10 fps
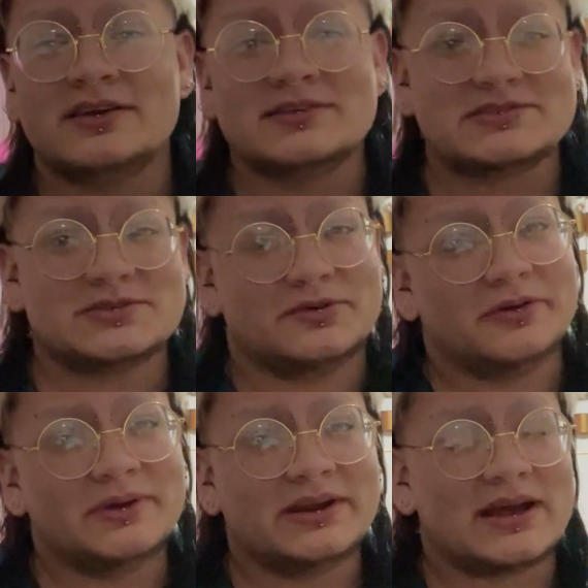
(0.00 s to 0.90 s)

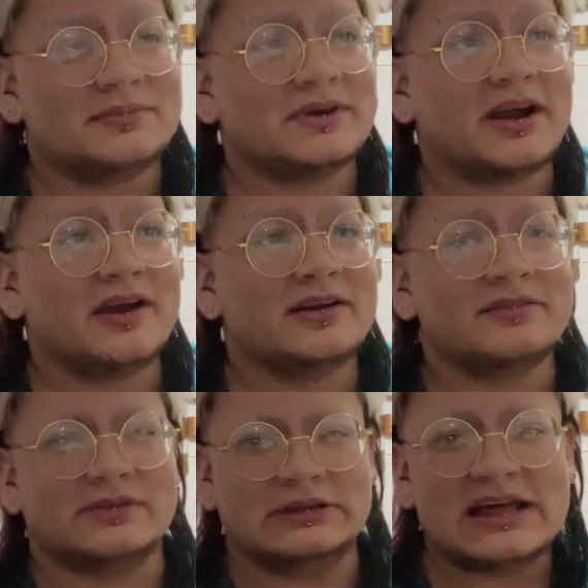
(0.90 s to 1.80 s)
screw it. I'm tired
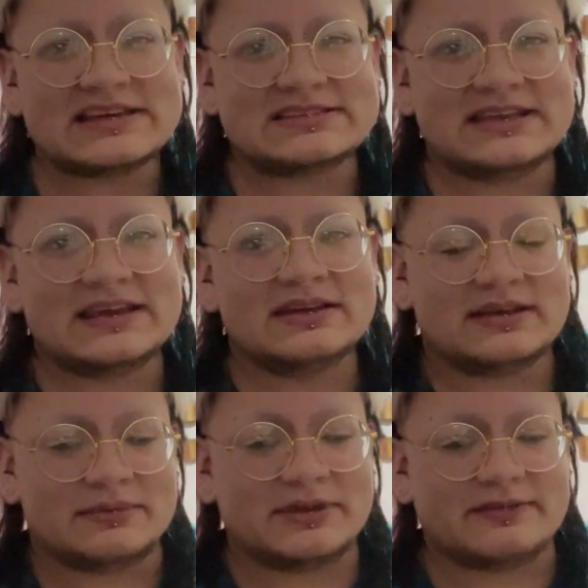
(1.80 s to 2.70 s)
of
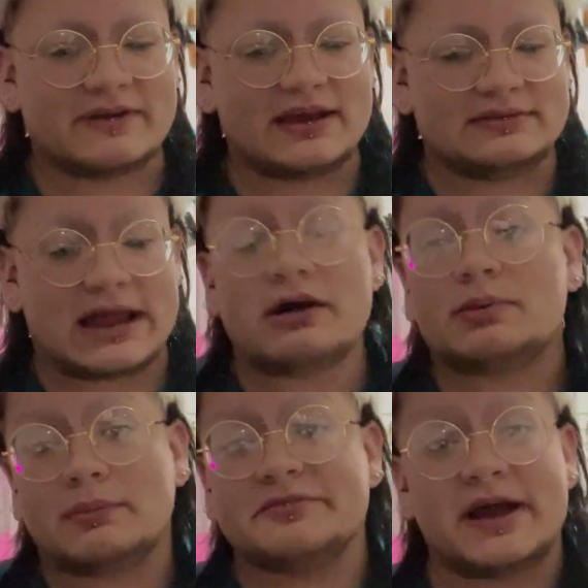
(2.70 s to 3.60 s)
lusting. I mean, I'll
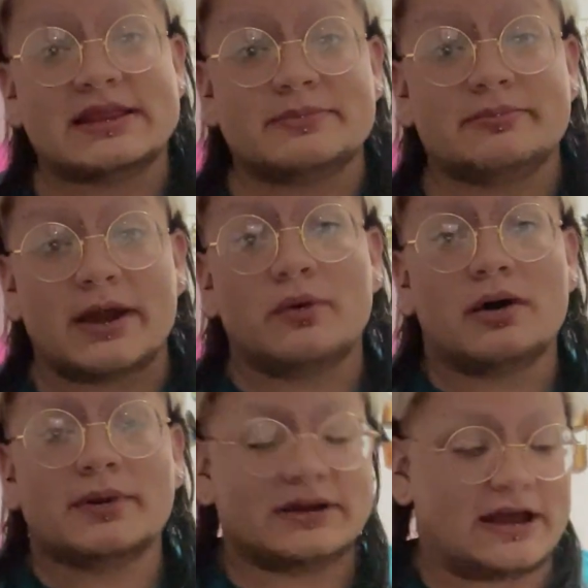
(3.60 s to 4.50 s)
probably find them in my
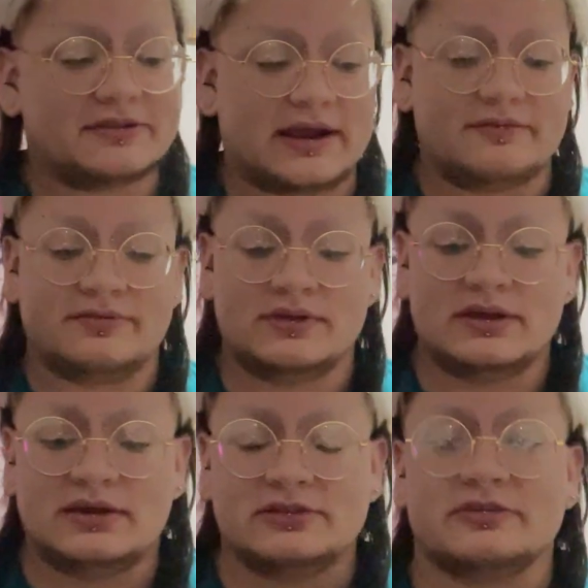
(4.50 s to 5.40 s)
Walmart now that I've
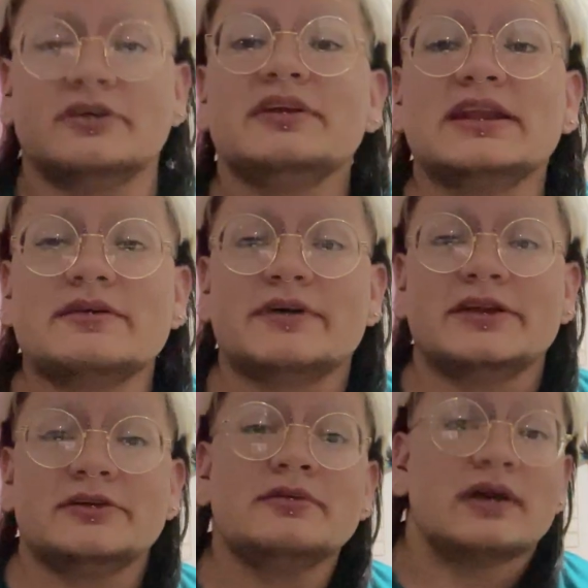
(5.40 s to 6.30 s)
started. And if I
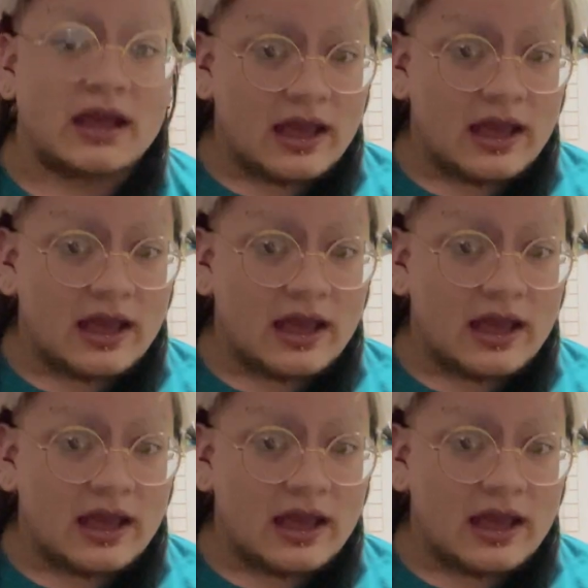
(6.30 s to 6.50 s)
do,